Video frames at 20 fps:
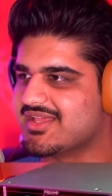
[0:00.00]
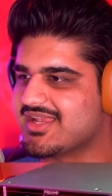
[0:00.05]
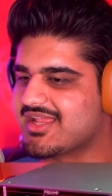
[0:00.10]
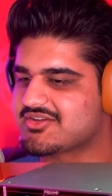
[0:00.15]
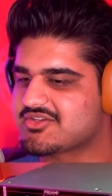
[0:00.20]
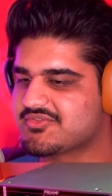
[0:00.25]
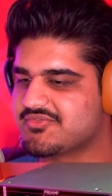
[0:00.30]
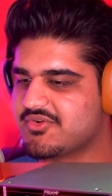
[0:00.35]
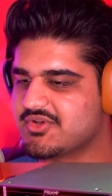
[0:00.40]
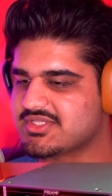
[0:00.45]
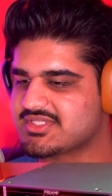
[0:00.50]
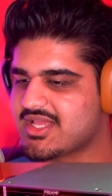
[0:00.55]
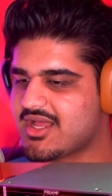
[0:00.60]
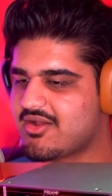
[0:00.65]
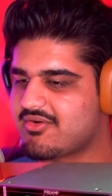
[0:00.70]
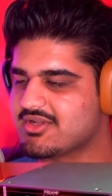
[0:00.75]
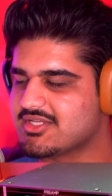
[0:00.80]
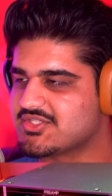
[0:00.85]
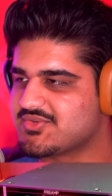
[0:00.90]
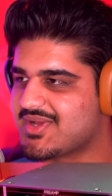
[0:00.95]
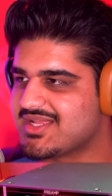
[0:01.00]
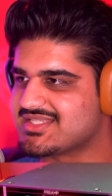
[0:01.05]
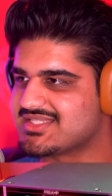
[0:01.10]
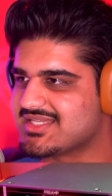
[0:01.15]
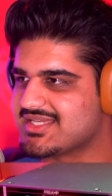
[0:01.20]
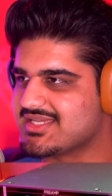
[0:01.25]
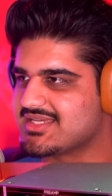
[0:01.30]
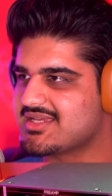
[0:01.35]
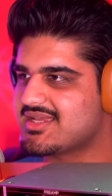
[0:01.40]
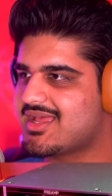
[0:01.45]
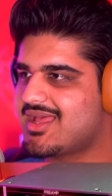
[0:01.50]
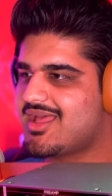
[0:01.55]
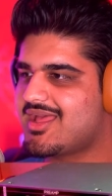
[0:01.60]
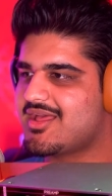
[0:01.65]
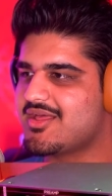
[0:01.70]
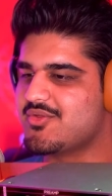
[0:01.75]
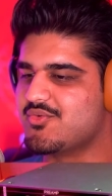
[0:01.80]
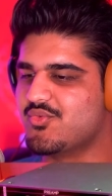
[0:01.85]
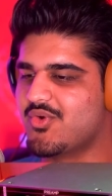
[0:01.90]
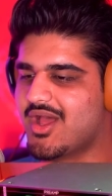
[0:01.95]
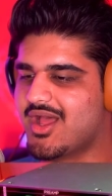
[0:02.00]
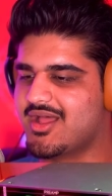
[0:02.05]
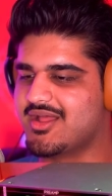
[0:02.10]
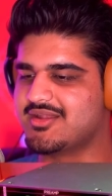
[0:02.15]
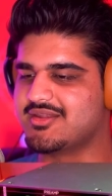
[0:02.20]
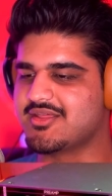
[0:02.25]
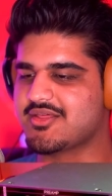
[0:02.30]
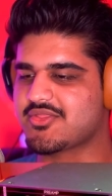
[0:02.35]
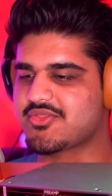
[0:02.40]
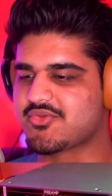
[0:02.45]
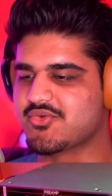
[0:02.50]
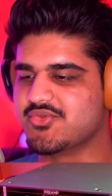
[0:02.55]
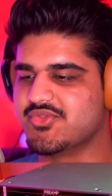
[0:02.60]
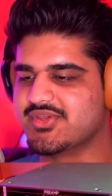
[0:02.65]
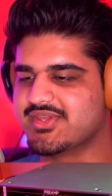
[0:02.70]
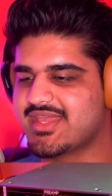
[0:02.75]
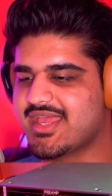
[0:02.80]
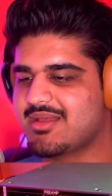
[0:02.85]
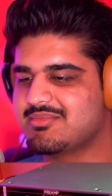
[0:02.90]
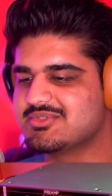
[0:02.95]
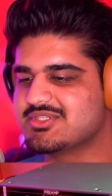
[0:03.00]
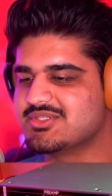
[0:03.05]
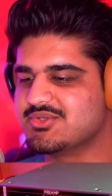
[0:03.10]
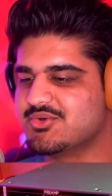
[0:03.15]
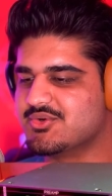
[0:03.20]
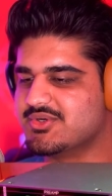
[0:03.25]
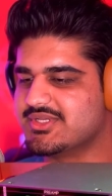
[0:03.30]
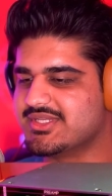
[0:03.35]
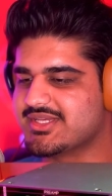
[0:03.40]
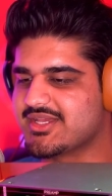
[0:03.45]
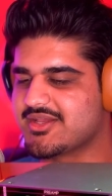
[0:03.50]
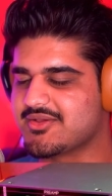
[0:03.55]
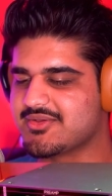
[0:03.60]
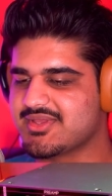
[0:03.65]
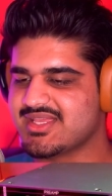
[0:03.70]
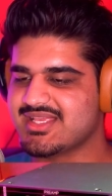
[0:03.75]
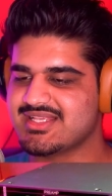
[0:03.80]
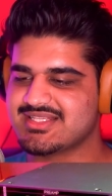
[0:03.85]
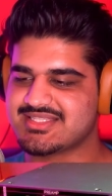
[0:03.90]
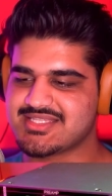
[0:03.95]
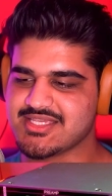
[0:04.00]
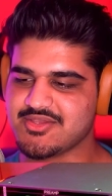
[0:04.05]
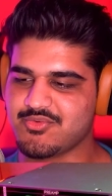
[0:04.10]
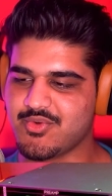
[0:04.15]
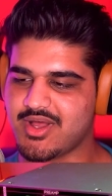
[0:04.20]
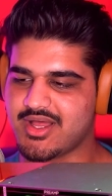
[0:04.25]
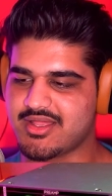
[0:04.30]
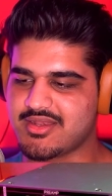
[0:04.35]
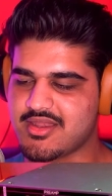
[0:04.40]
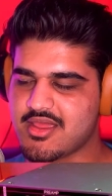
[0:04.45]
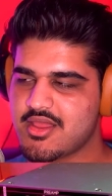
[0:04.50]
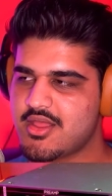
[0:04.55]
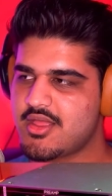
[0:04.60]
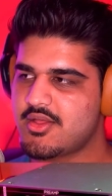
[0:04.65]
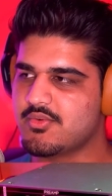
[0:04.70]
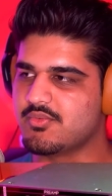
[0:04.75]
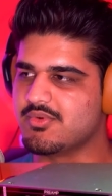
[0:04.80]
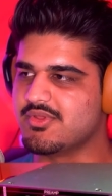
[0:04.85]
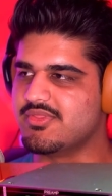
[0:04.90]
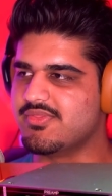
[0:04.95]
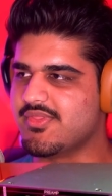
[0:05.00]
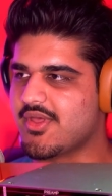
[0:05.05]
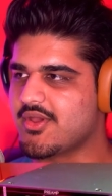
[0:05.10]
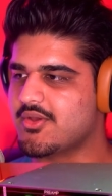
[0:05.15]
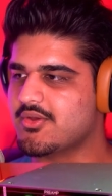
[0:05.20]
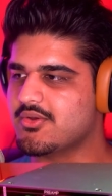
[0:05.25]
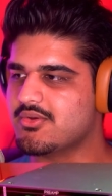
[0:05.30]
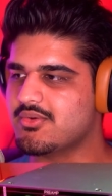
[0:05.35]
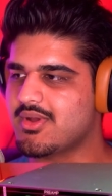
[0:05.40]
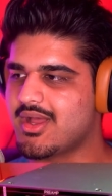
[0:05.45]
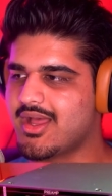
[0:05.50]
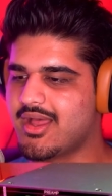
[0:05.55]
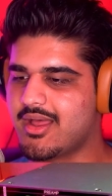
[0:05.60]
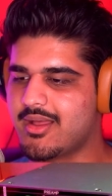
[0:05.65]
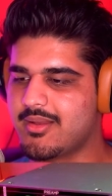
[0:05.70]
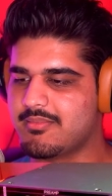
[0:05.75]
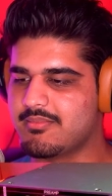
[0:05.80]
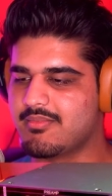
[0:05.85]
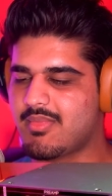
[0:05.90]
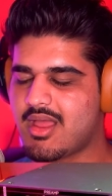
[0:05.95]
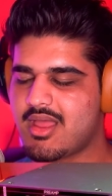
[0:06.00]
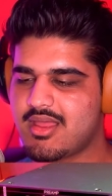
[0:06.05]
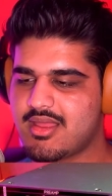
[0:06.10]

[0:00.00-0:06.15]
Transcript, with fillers: Electrovoice RE20 run through the Cranborne Audio EC1 with no, none